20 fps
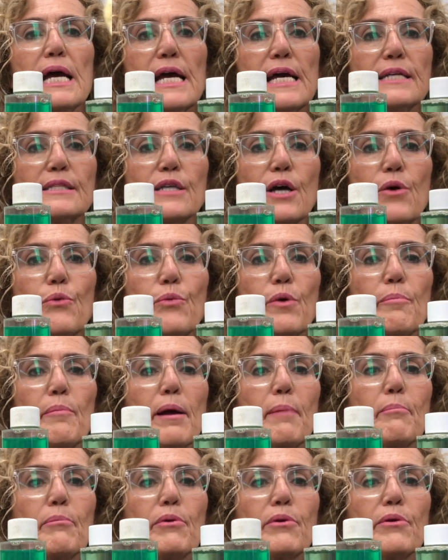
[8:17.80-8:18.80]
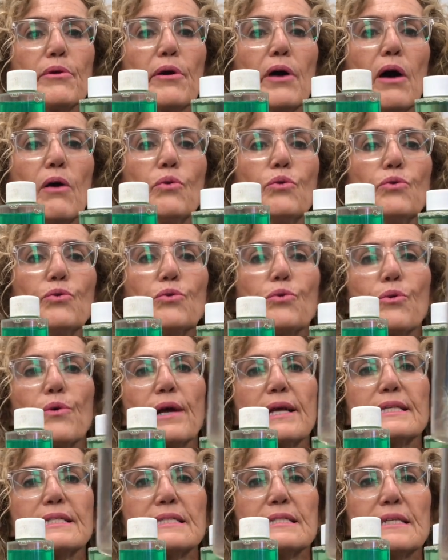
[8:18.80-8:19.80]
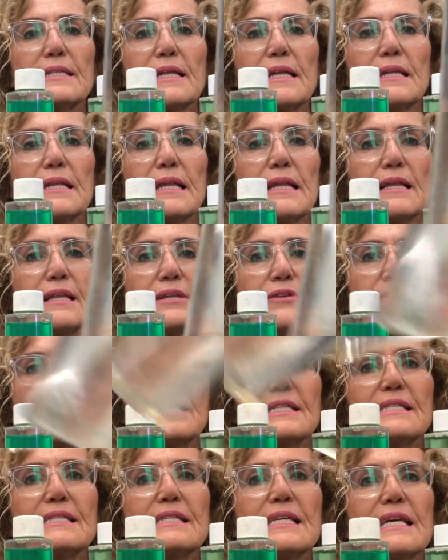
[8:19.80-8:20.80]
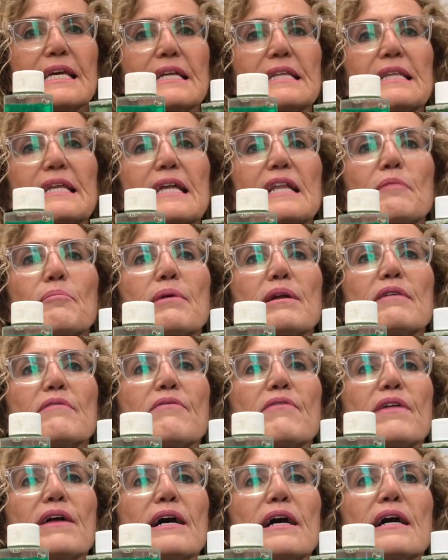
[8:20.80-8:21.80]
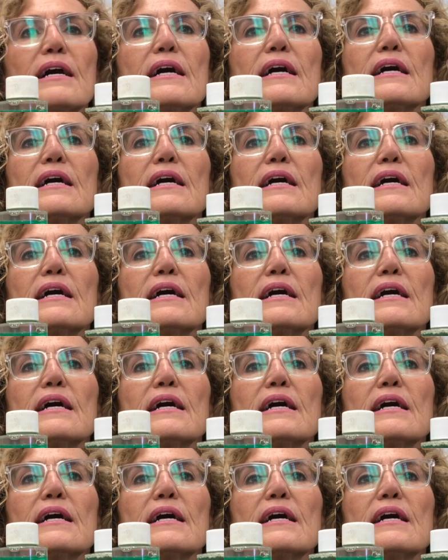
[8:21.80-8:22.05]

so remember, ooh, it's still a little, you can see a little bit of the,